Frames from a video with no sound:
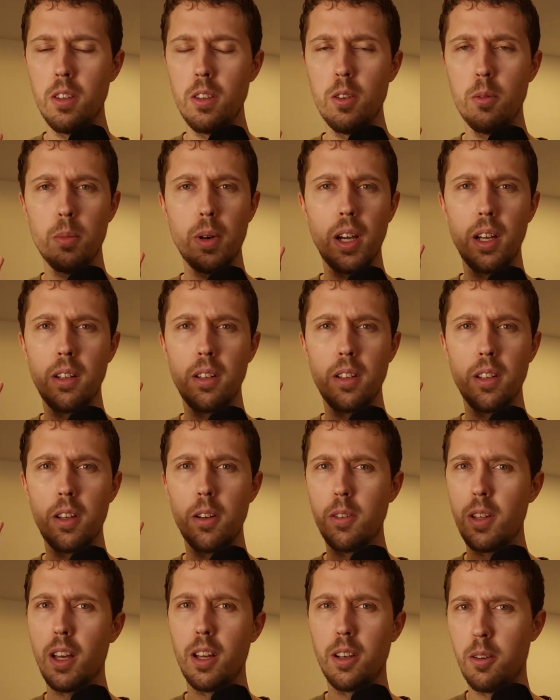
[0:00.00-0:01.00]
you might
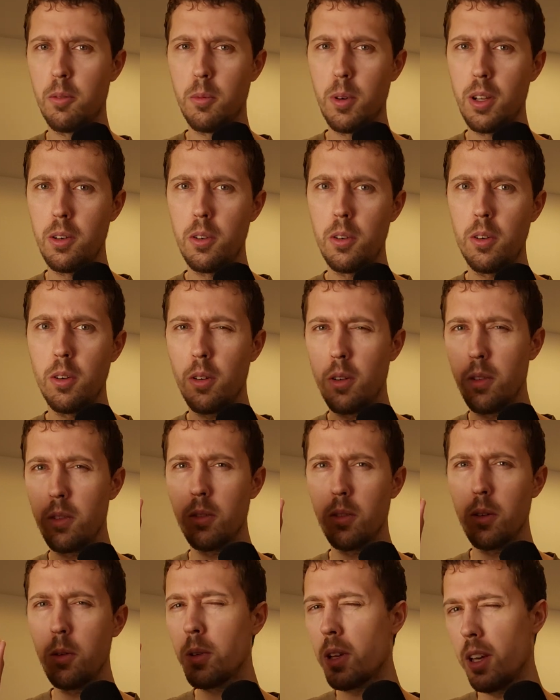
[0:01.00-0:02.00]
hear that and wonder,
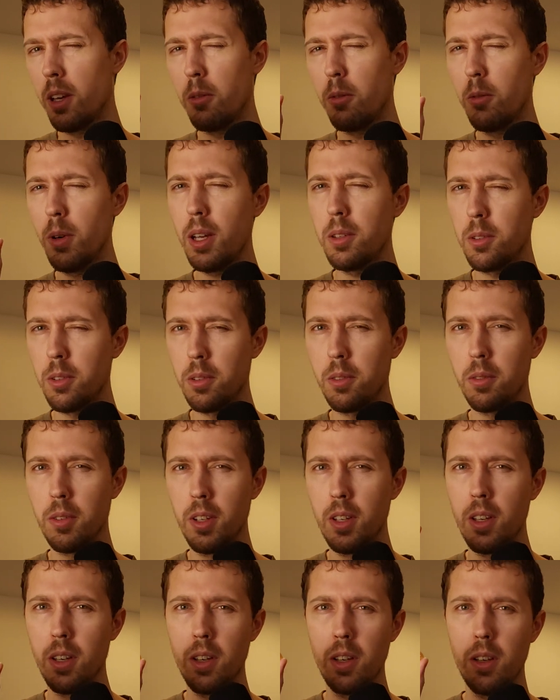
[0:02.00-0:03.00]
okay, resin,